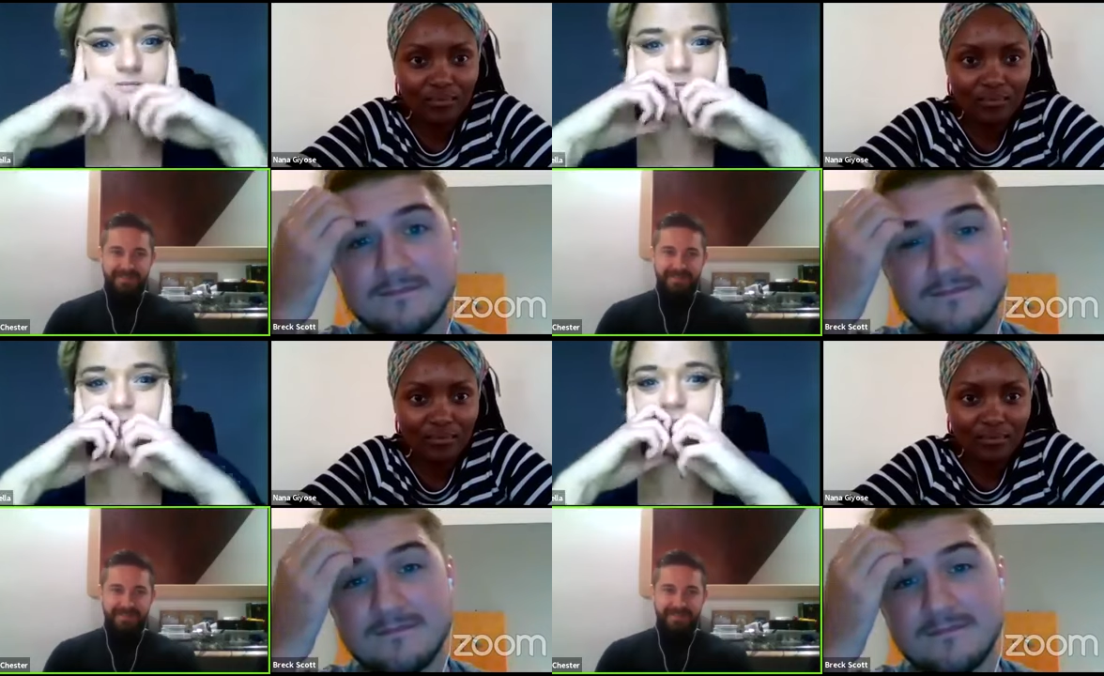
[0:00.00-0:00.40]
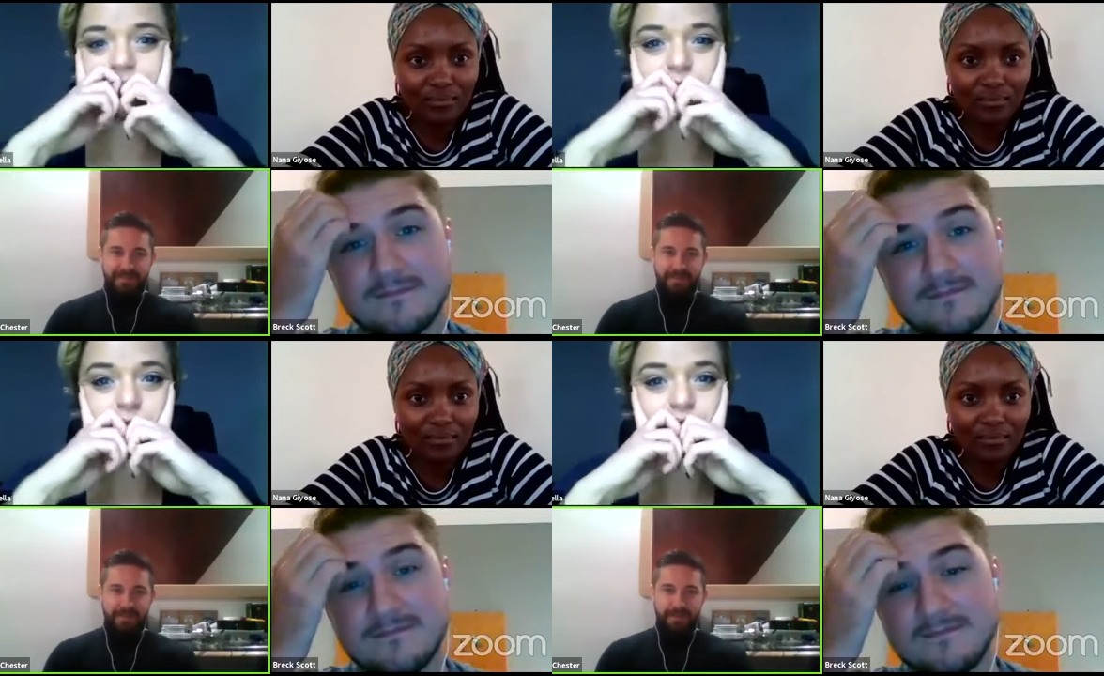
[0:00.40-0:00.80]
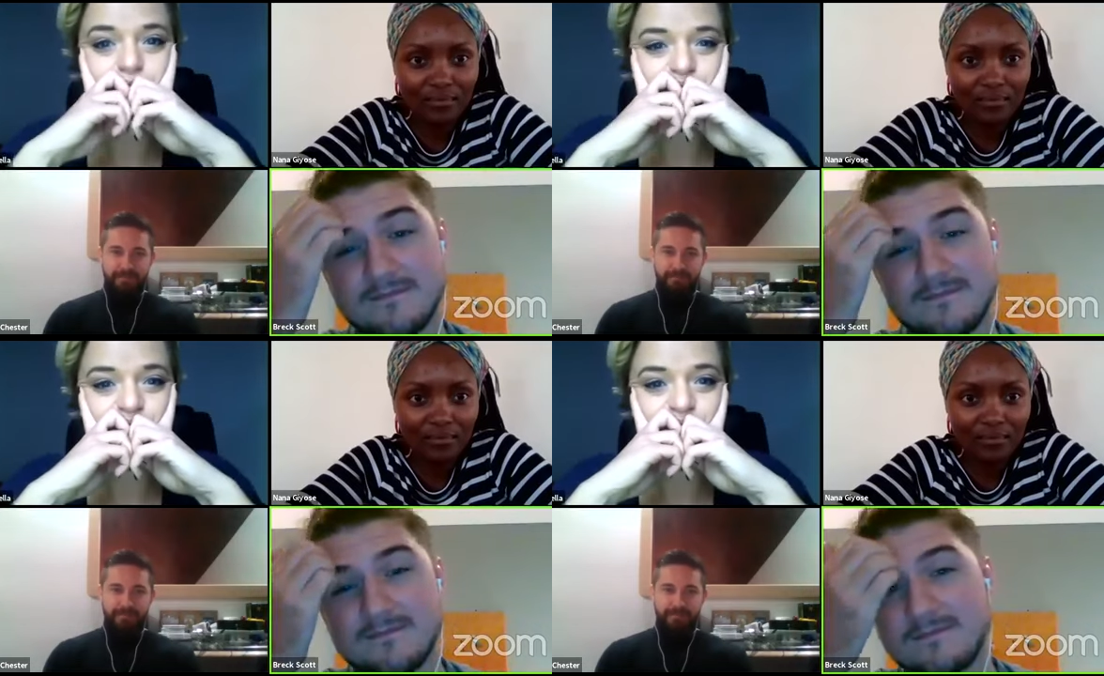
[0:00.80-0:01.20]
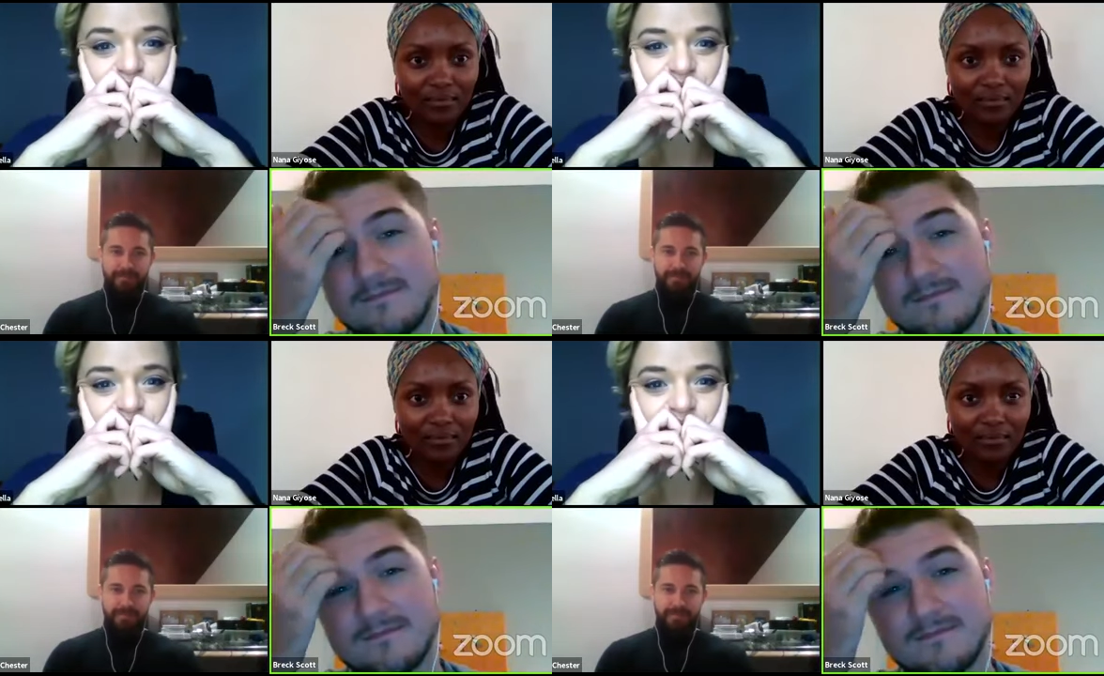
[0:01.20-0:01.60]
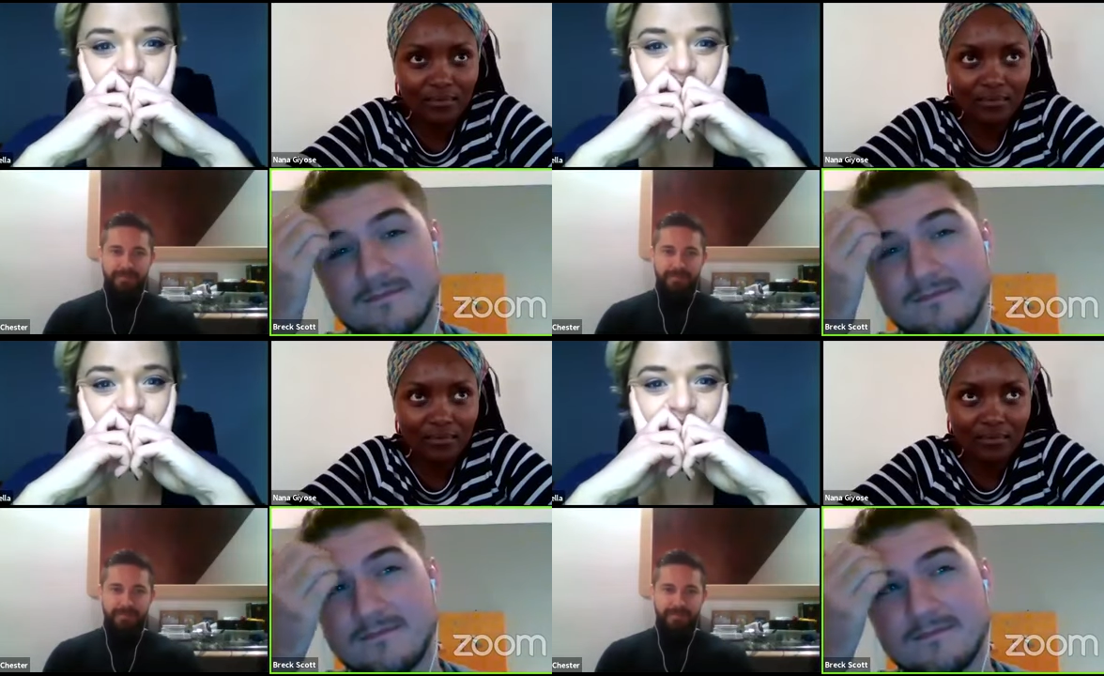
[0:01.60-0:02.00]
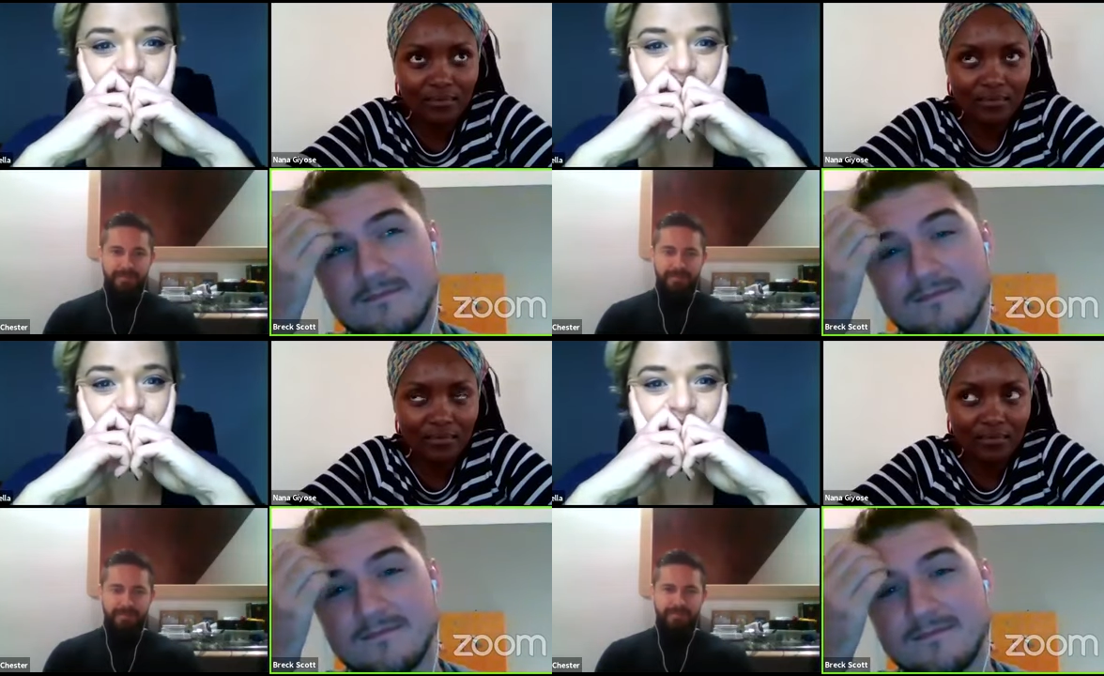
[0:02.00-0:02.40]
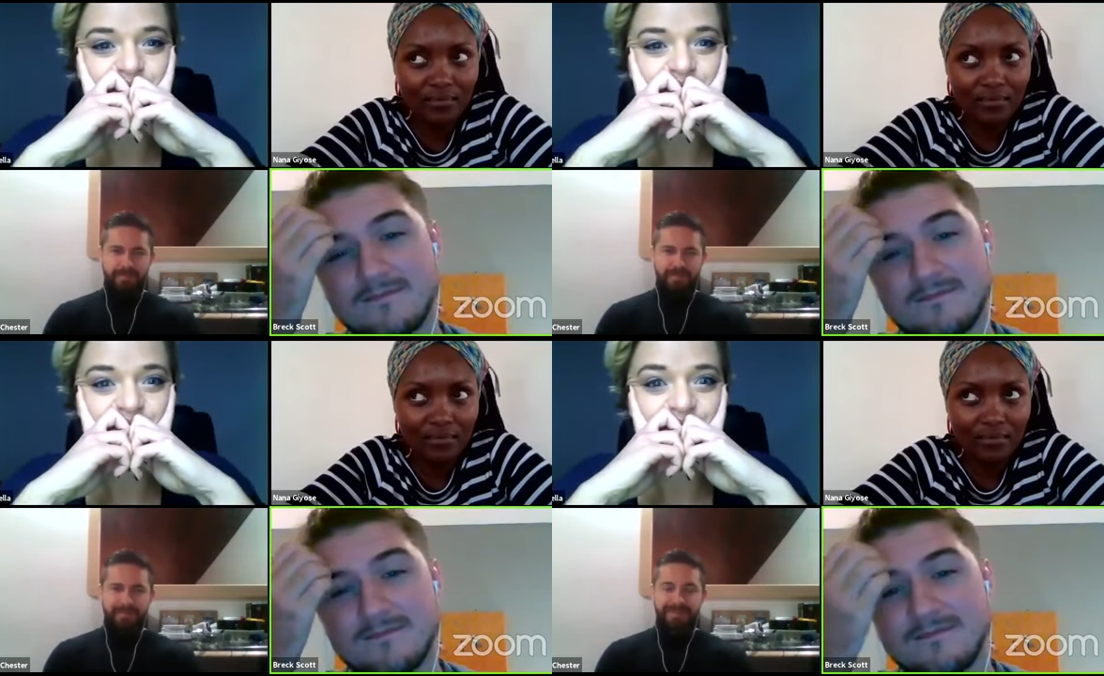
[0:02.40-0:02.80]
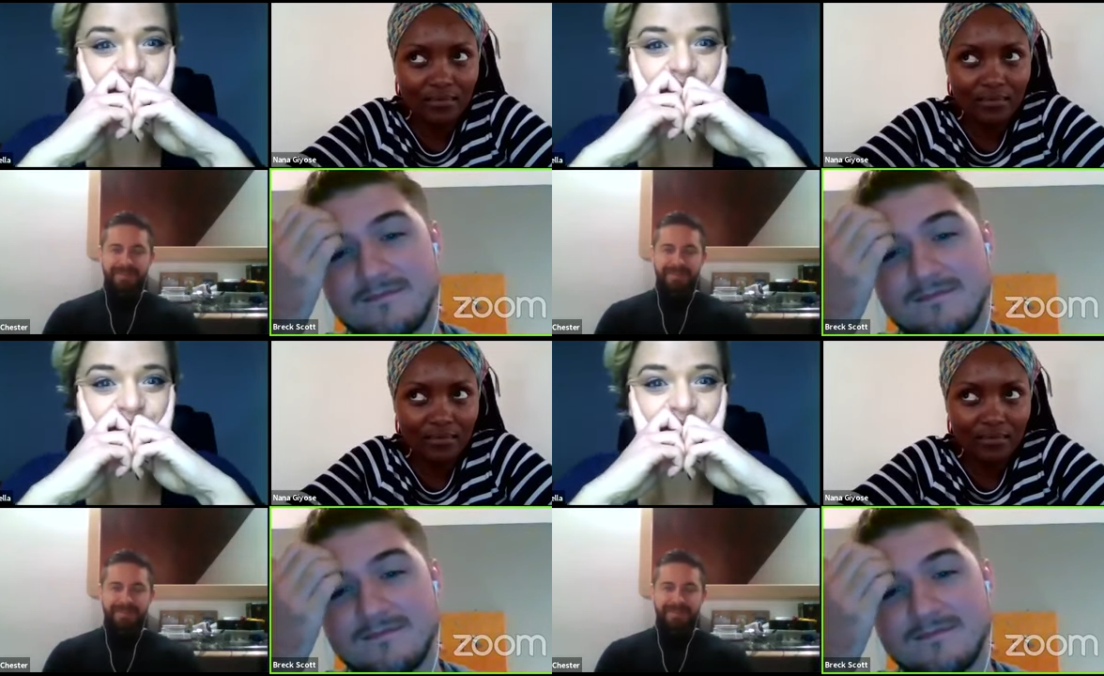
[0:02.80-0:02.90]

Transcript: [no speech]